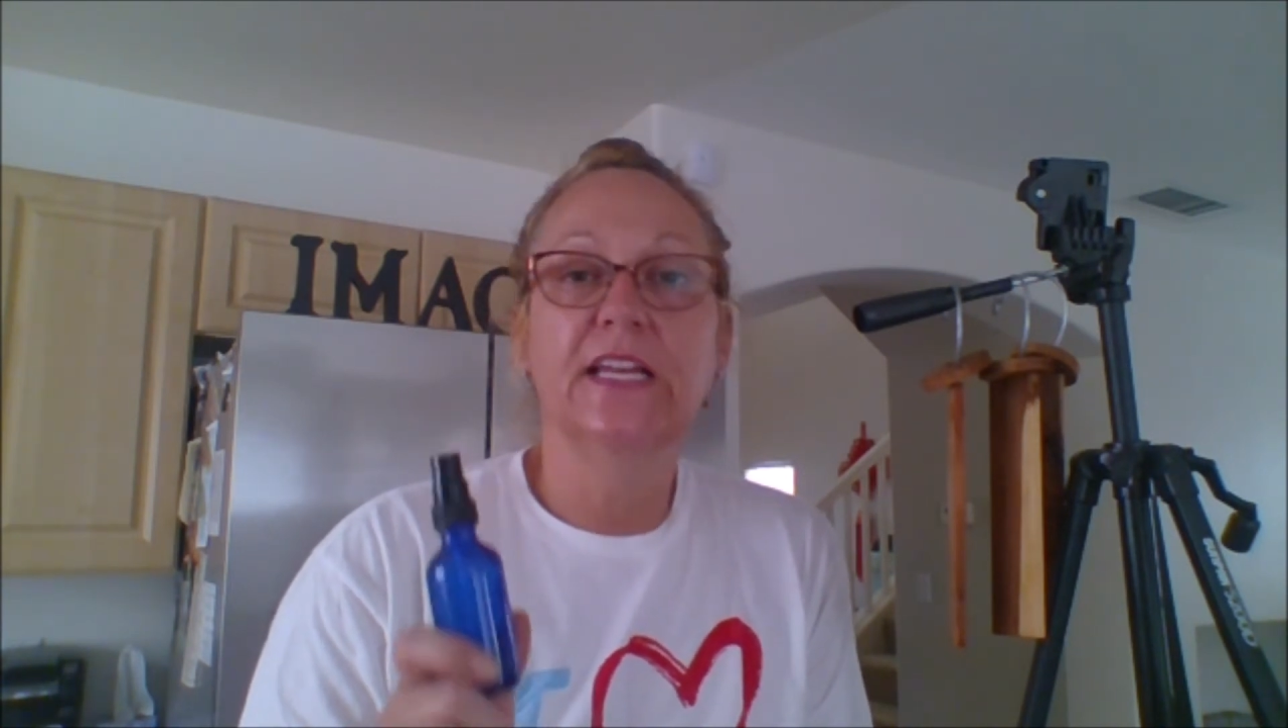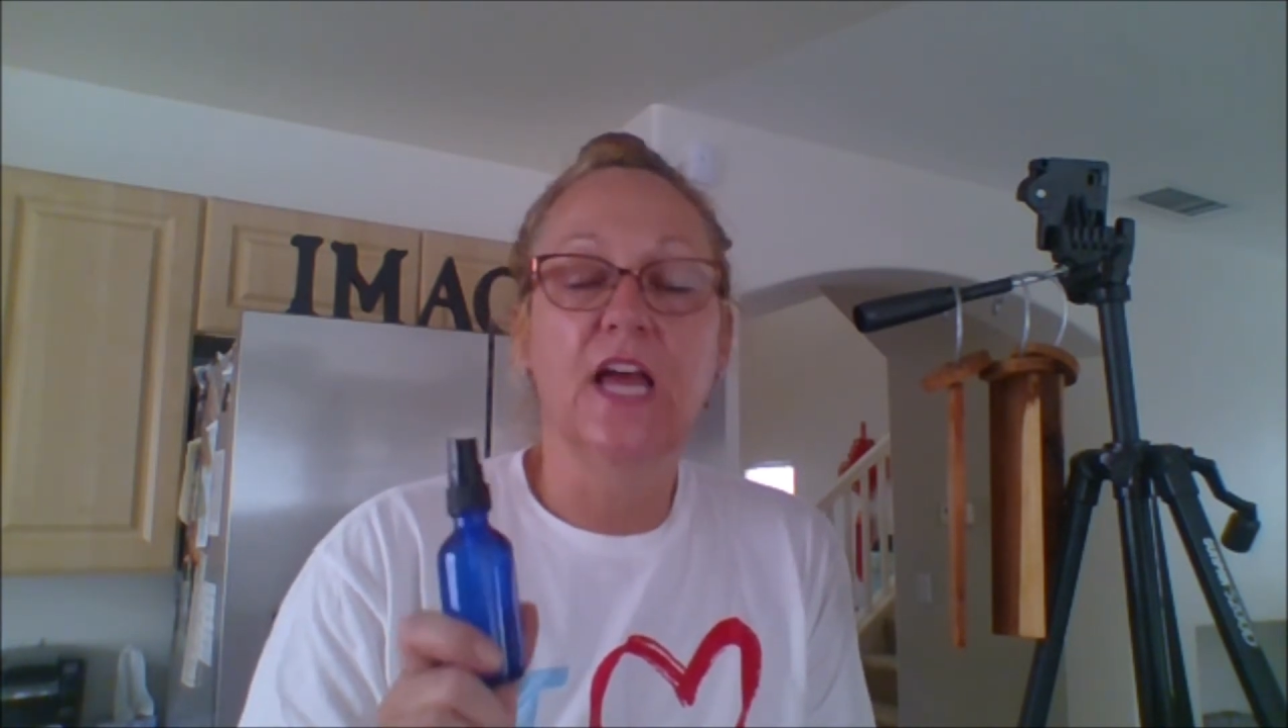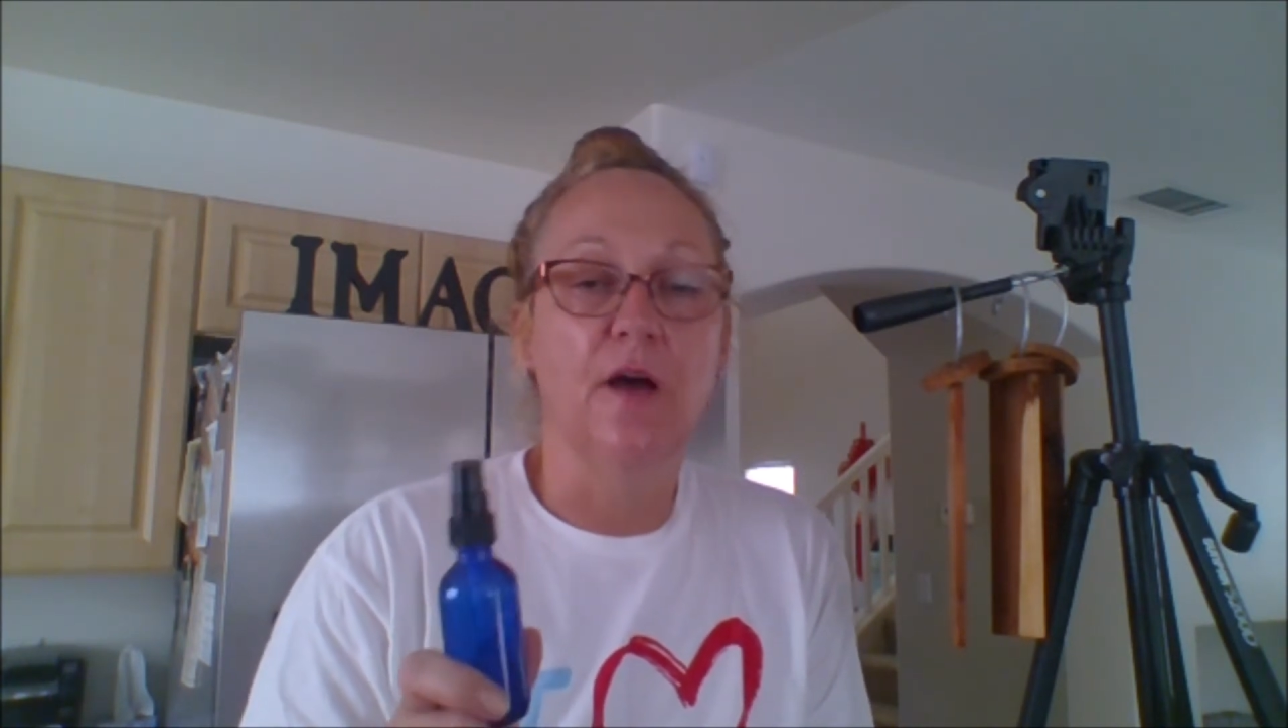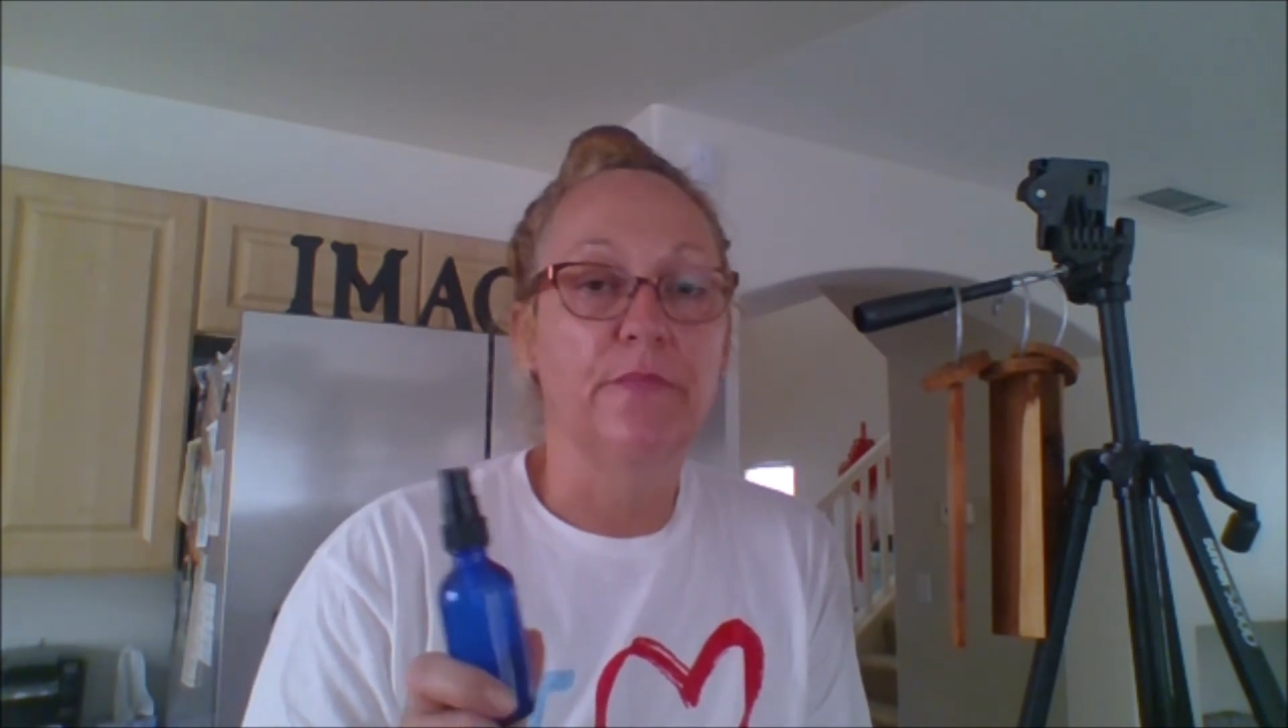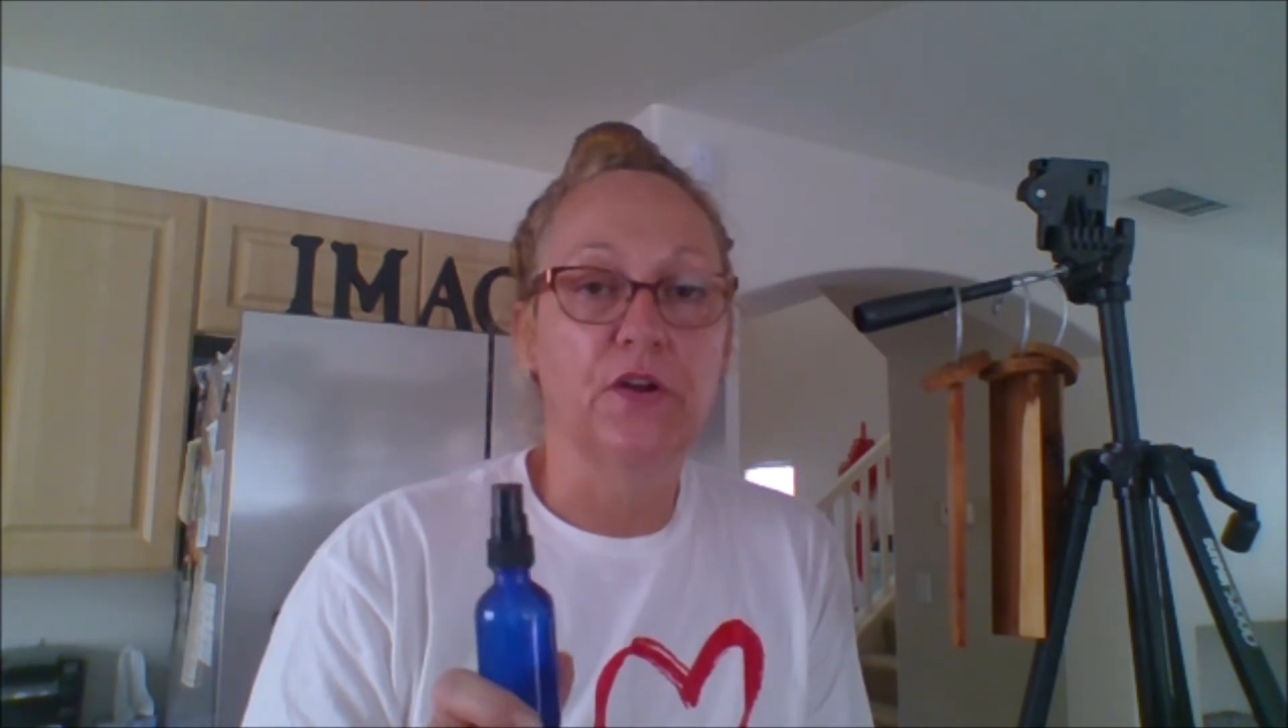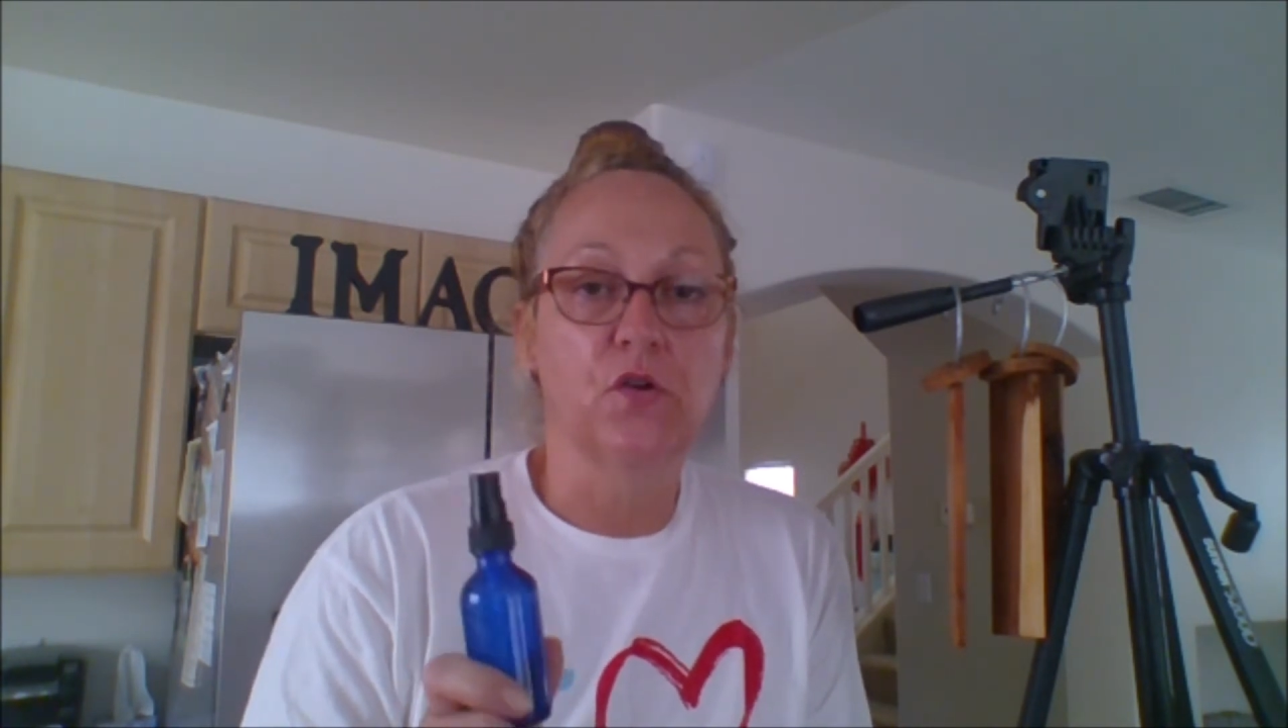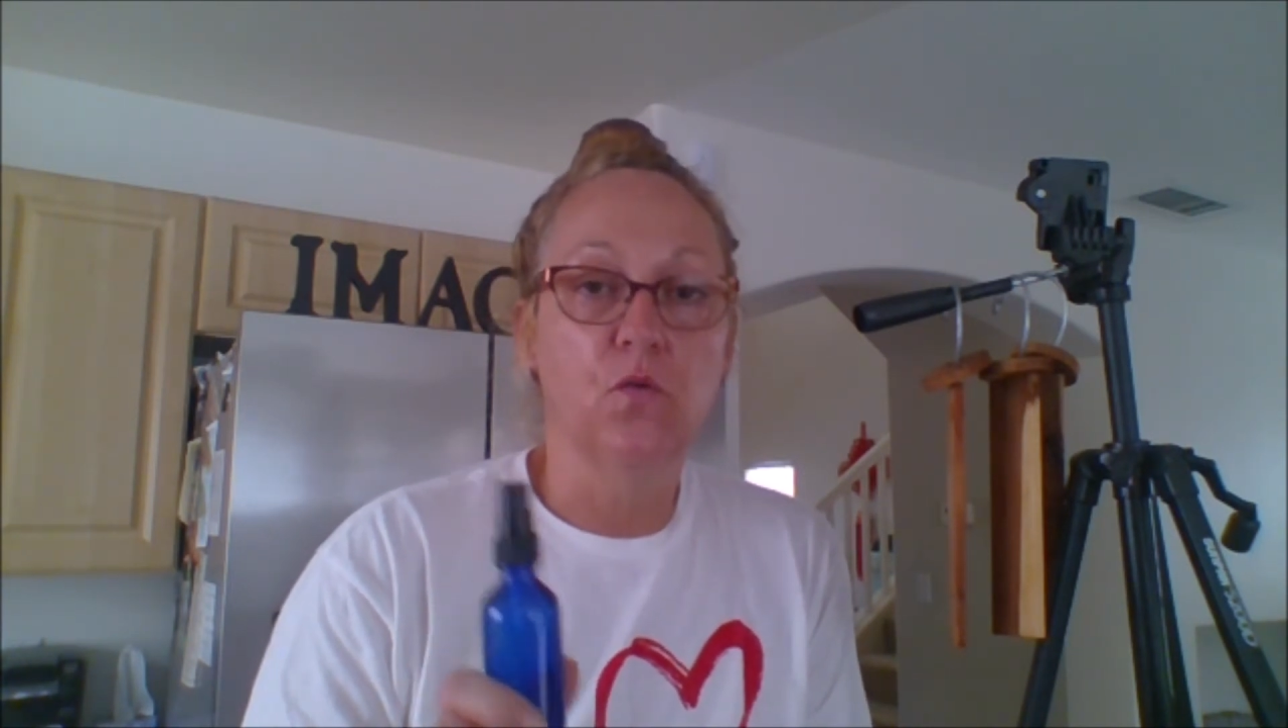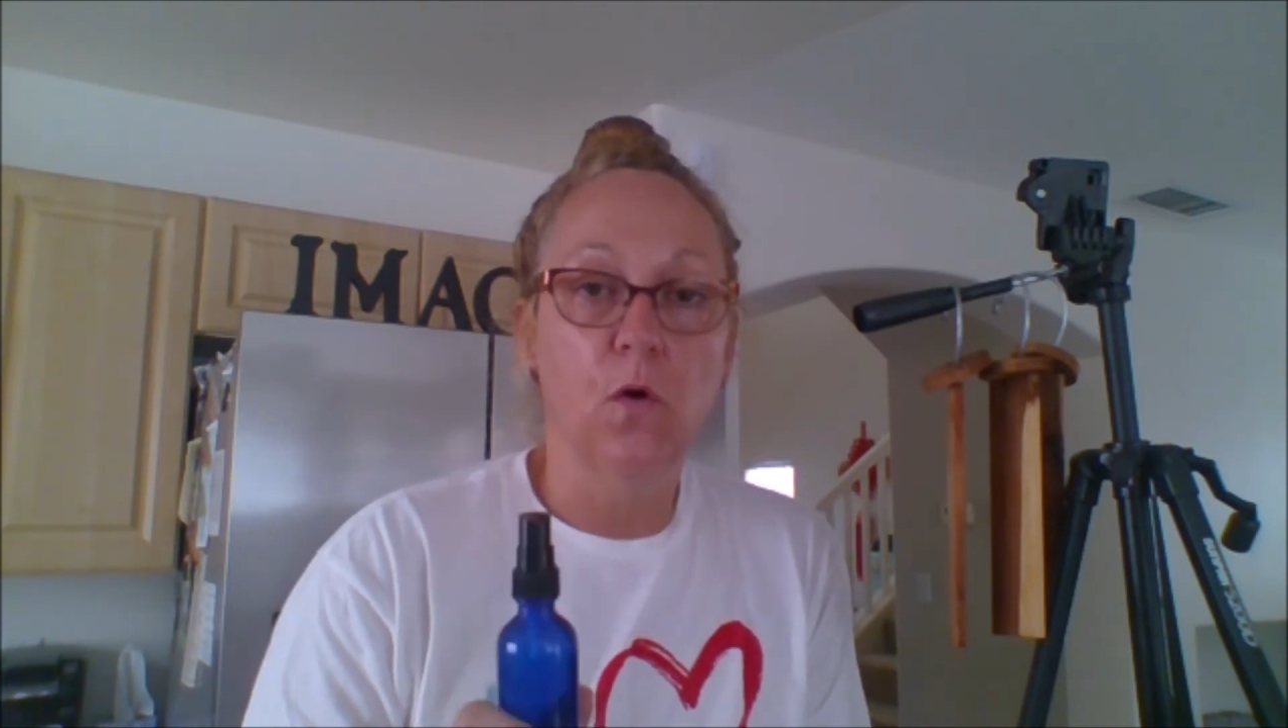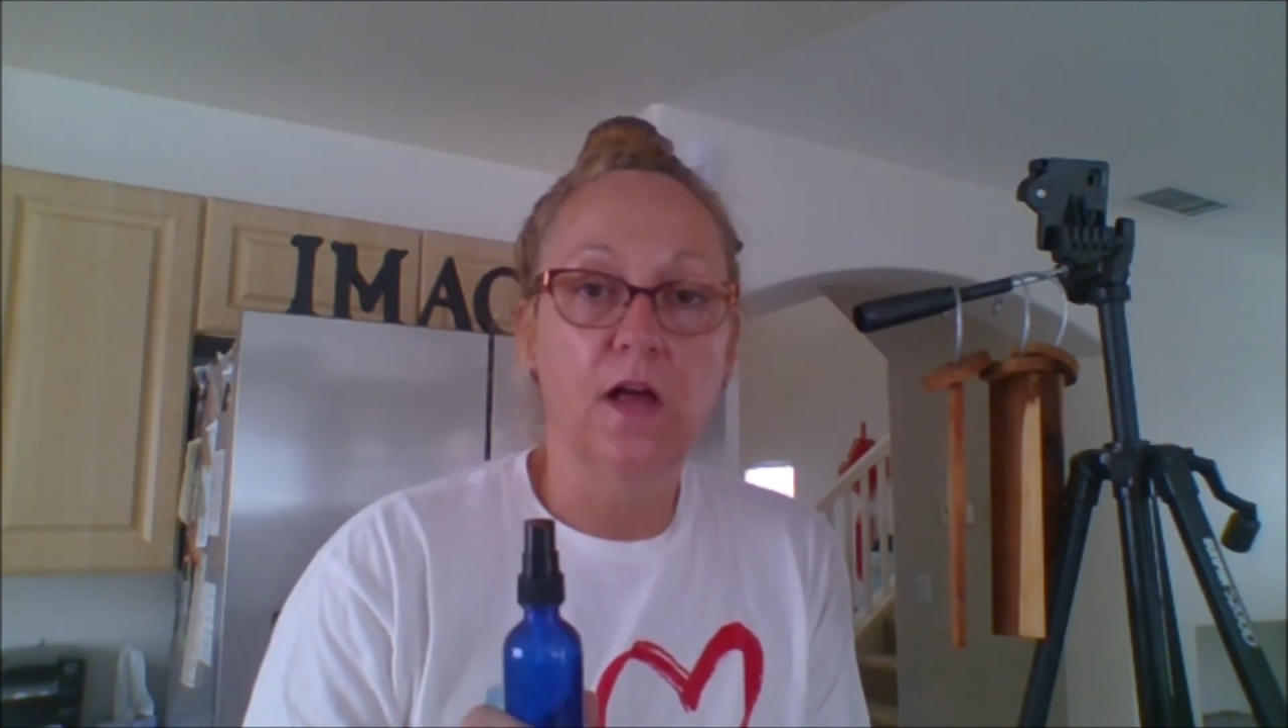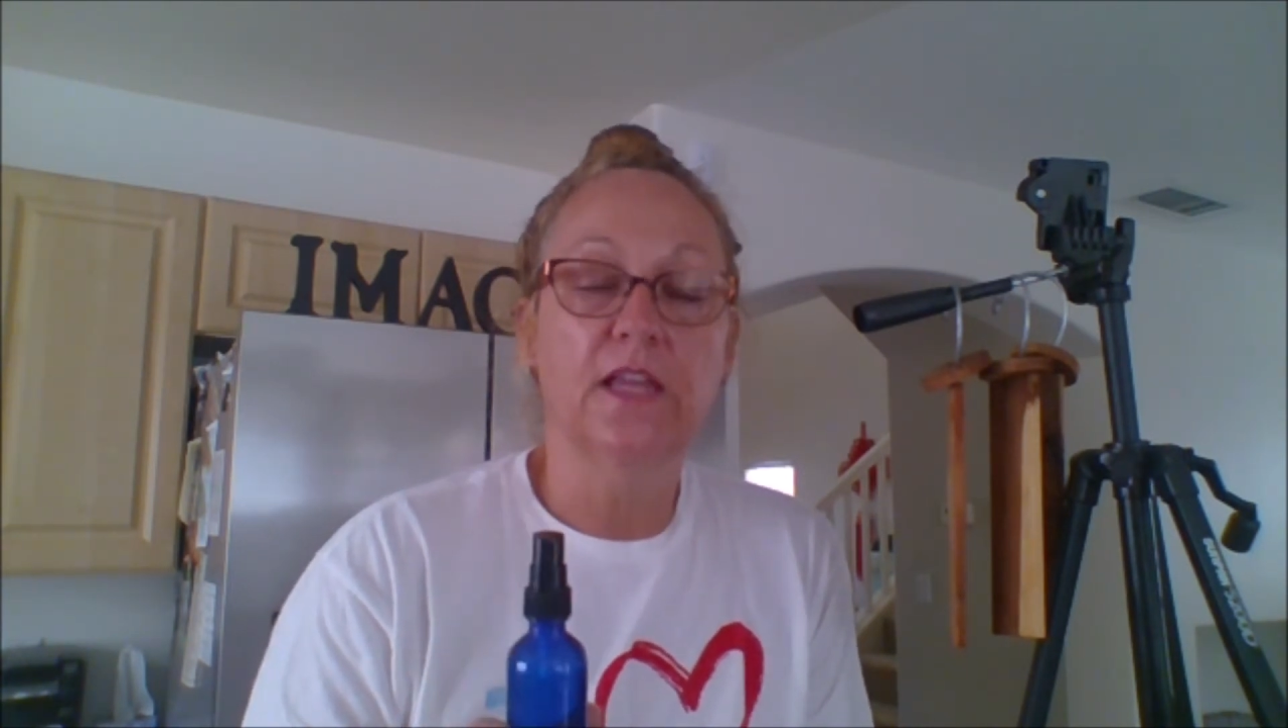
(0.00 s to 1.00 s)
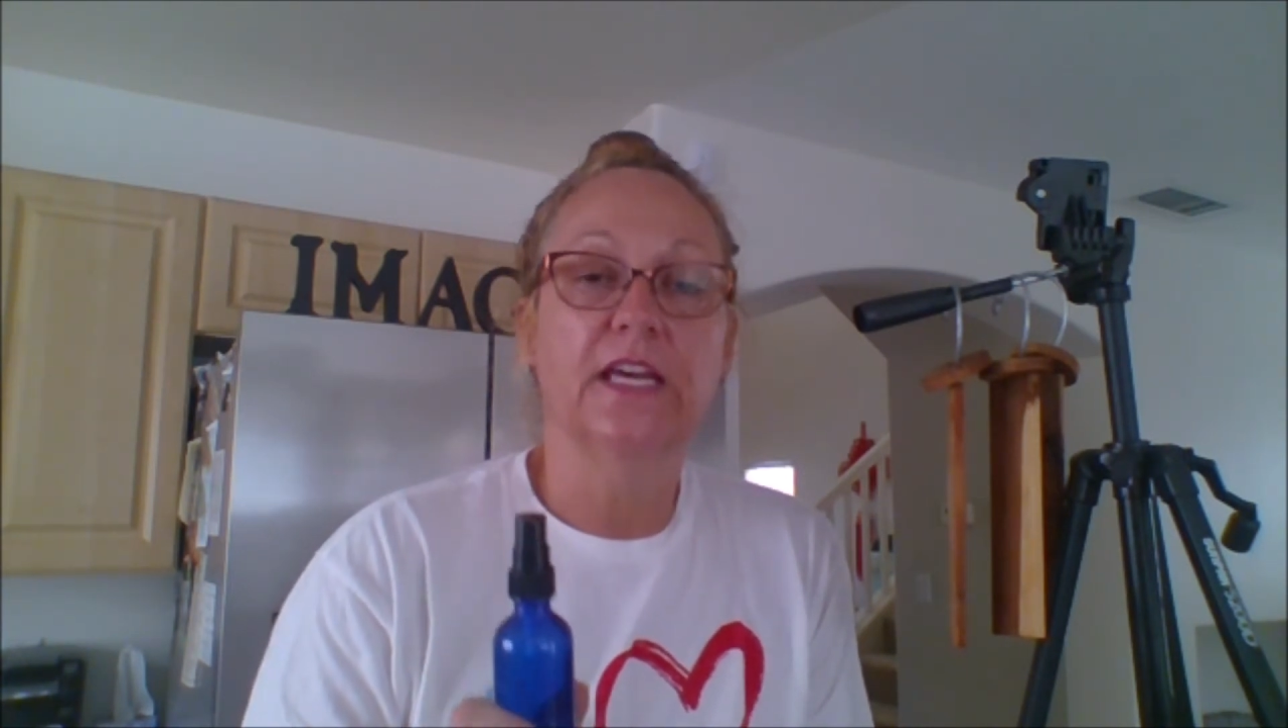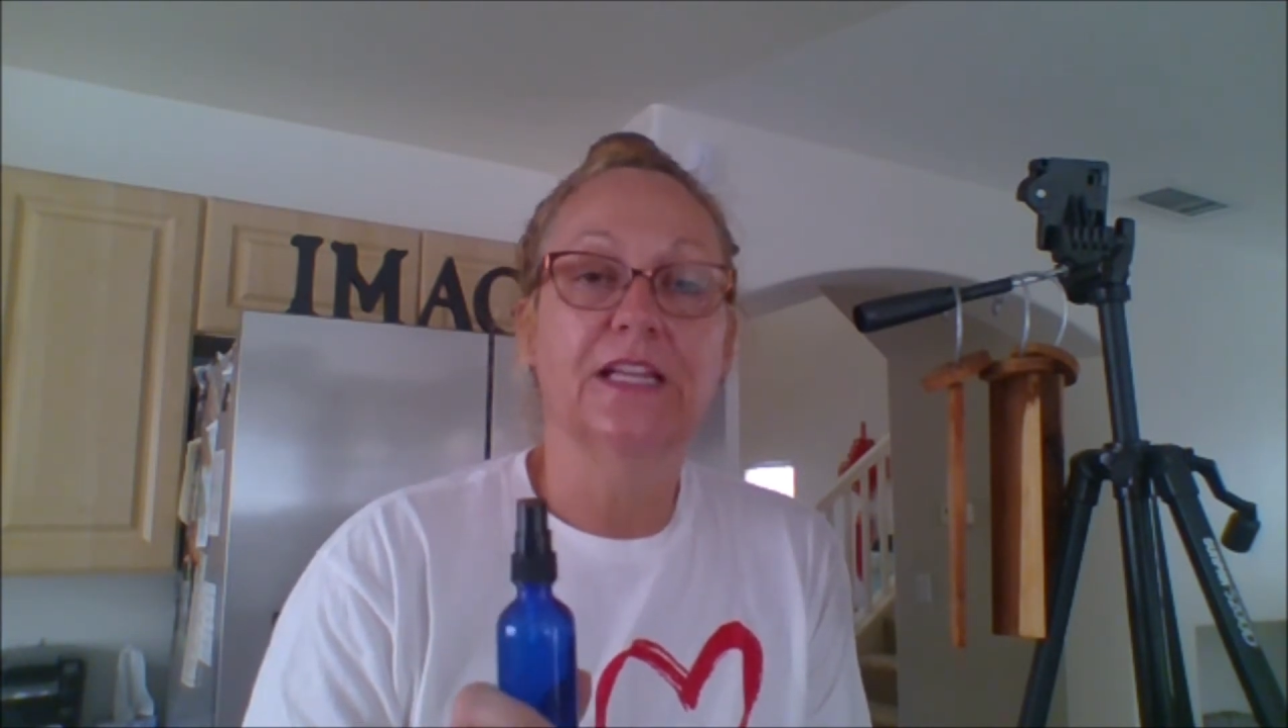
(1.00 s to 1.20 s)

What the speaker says: not better quality,